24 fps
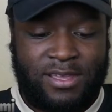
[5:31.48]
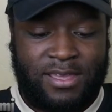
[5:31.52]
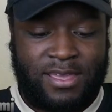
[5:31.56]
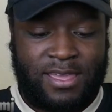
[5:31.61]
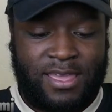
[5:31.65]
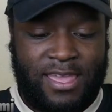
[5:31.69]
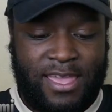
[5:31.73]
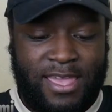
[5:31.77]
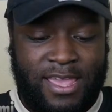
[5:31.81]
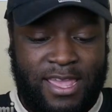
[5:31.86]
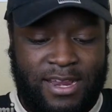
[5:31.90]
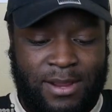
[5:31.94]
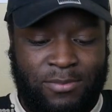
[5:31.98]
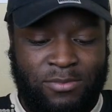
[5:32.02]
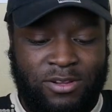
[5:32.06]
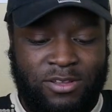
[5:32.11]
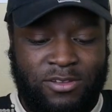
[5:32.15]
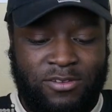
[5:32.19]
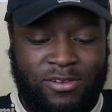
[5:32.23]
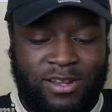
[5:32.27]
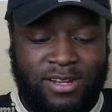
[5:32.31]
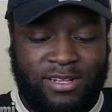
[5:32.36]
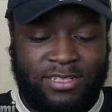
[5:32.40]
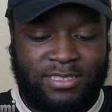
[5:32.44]
And I'm going to
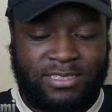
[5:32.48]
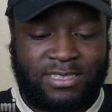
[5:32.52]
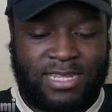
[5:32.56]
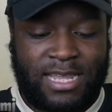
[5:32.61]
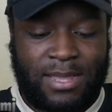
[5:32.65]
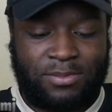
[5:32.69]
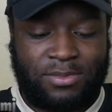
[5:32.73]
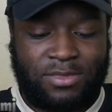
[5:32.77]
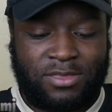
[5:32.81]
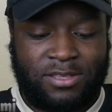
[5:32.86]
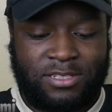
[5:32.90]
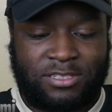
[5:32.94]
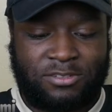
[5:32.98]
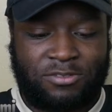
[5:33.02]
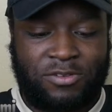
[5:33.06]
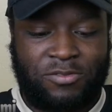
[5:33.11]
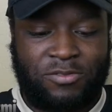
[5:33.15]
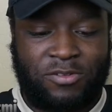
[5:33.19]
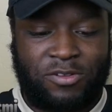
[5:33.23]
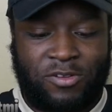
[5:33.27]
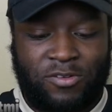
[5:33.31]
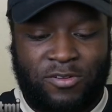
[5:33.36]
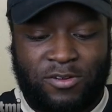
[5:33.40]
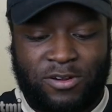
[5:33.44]
go ahead and stop the screen
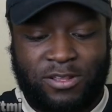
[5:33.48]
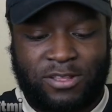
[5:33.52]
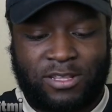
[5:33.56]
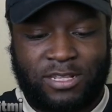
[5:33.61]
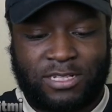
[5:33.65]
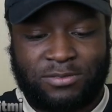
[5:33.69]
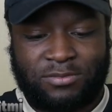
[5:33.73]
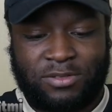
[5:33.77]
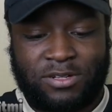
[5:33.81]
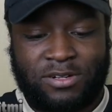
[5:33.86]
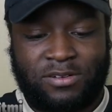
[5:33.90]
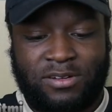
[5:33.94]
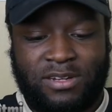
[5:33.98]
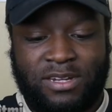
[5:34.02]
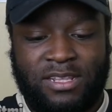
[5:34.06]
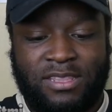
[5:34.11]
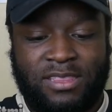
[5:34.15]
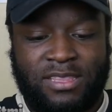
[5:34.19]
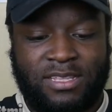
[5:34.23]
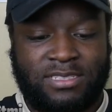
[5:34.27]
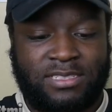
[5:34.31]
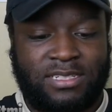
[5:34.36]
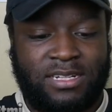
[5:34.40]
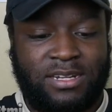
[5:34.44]
recording because we don't
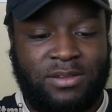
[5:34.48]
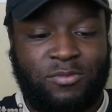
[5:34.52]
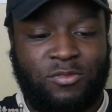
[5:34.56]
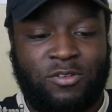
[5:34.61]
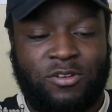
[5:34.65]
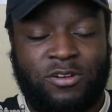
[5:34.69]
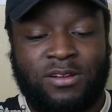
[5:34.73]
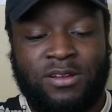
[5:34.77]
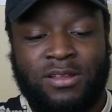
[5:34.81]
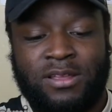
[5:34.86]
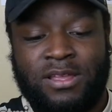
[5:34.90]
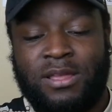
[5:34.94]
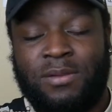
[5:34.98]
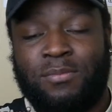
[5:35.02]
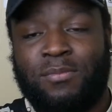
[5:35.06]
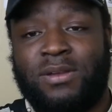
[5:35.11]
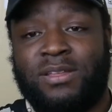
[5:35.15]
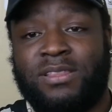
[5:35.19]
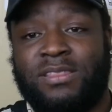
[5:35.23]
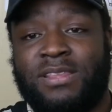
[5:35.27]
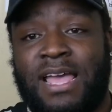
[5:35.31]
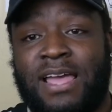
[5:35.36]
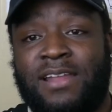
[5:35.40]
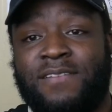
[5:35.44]
need this anymore.
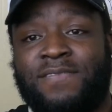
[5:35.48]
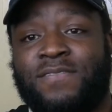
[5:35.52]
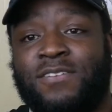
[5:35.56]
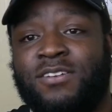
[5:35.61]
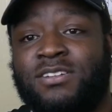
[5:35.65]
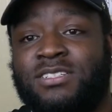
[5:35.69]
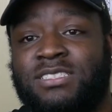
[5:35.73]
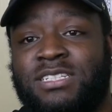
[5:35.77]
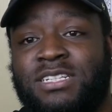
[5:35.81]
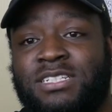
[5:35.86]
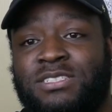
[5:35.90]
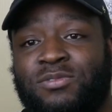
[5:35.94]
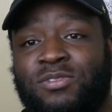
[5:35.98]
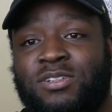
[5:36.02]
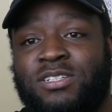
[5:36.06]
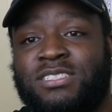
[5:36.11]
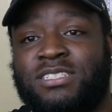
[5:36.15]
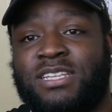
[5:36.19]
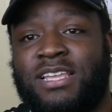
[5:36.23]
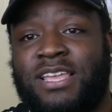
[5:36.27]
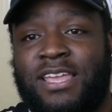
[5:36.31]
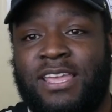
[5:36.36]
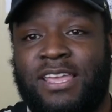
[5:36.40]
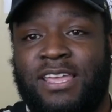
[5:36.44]
But at first, this
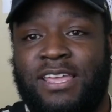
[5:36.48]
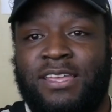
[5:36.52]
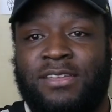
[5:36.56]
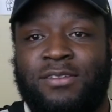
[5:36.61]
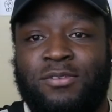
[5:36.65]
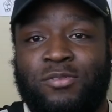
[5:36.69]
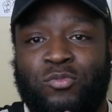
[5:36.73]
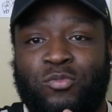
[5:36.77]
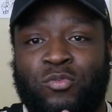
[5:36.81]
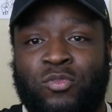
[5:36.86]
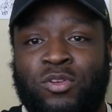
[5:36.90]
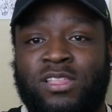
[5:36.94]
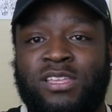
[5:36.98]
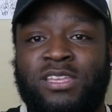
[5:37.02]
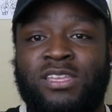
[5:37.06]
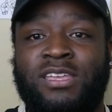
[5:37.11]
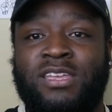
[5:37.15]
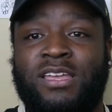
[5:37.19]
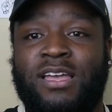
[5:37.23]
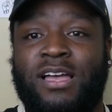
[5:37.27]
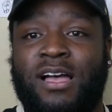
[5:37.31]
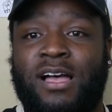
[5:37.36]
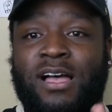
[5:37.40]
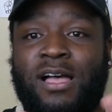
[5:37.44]
was a
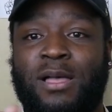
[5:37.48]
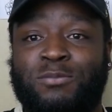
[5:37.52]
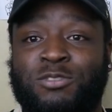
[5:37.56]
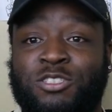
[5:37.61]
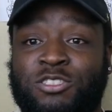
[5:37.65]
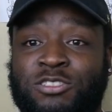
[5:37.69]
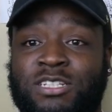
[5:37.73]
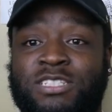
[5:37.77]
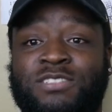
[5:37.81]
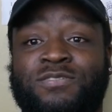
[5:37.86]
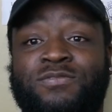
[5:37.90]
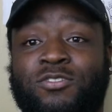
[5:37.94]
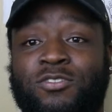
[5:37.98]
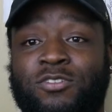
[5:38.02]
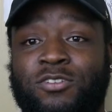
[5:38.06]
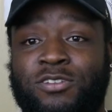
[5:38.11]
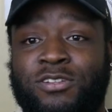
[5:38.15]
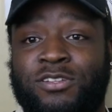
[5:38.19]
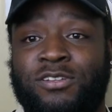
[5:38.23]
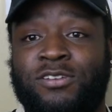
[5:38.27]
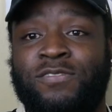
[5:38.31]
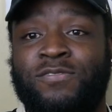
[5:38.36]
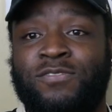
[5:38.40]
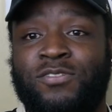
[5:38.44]
really um, stressful
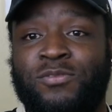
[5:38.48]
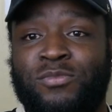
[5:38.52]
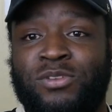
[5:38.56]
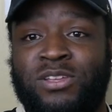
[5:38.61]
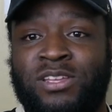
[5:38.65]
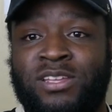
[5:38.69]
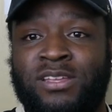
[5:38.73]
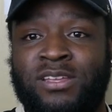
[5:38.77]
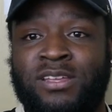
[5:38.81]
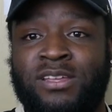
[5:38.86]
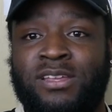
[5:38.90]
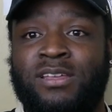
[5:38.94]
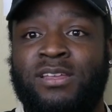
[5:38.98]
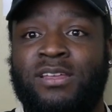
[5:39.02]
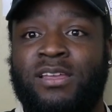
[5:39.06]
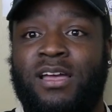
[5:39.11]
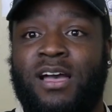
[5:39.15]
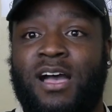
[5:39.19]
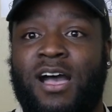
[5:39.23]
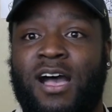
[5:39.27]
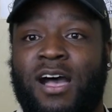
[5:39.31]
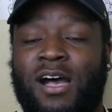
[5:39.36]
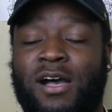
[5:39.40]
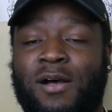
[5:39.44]
ordeal for me.
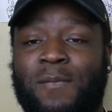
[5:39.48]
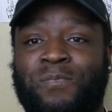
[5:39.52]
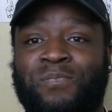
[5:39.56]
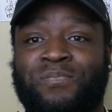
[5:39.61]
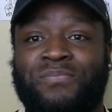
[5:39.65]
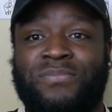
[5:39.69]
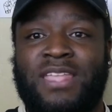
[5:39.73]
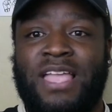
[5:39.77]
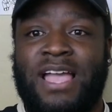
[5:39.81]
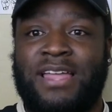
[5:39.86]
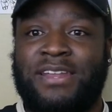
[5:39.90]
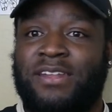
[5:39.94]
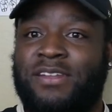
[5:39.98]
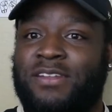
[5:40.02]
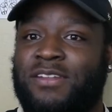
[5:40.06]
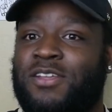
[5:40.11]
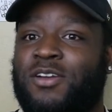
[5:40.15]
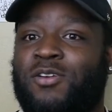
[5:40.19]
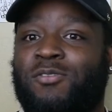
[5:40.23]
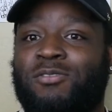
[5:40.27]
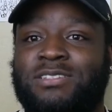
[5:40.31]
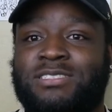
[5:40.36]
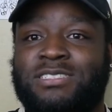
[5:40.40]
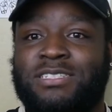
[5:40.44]
Um, I didn't
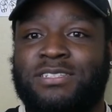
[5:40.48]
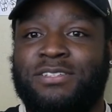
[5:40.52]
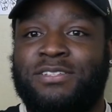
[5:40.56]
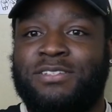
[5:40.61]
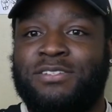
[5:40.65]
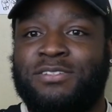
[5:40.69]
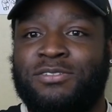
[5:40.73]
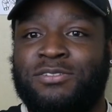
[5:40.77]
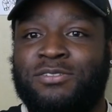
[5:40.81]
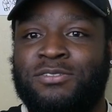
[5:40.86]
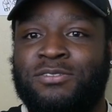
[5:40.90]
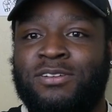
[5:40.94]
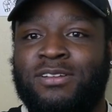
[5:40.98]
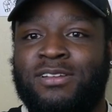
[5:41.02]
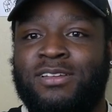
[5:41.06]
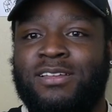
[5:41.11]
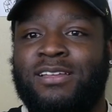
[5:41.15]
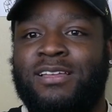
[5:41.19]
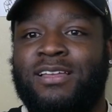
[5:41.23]
know what to do.